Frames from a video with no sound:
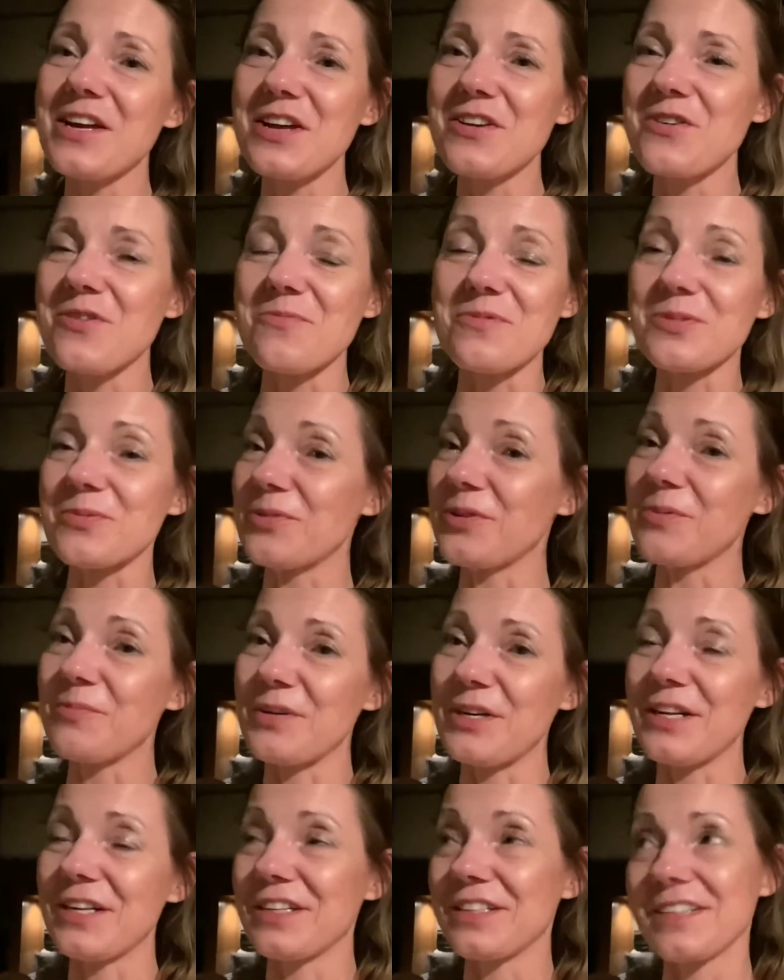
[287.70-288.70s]
I always want to
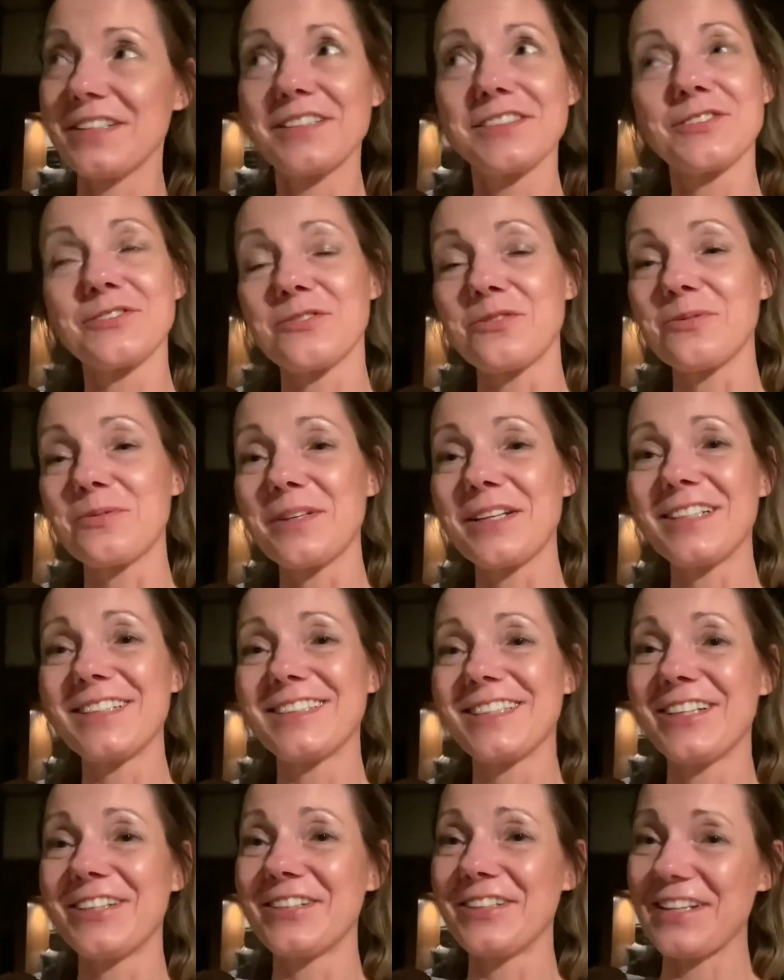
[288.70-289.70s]
break in that song when I
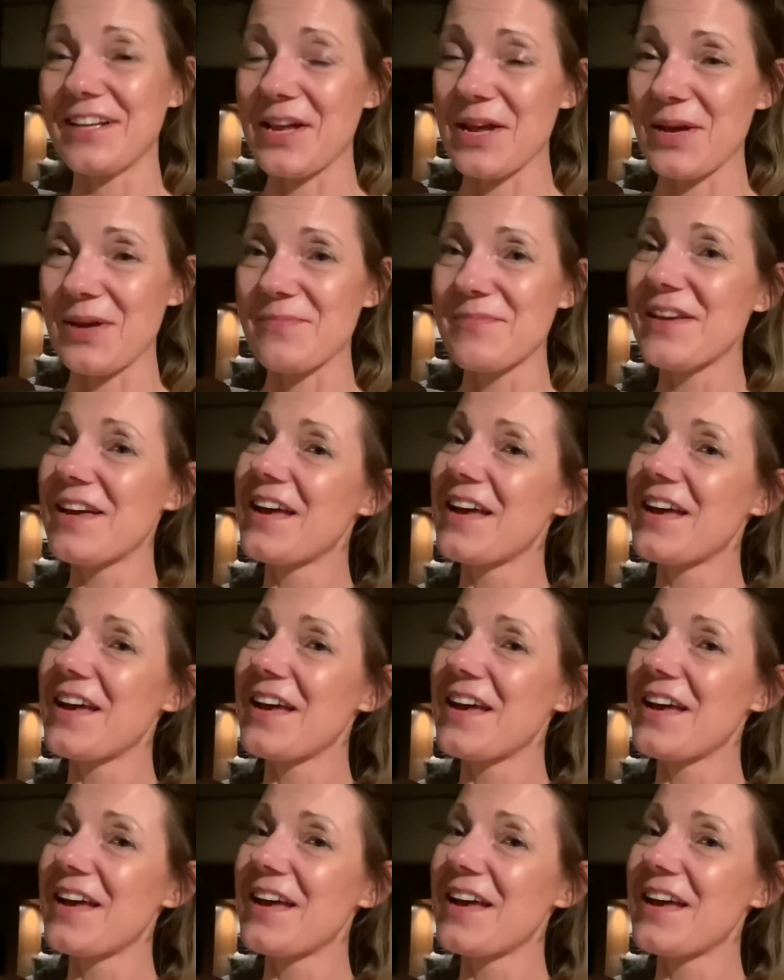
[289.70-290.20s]
say her name.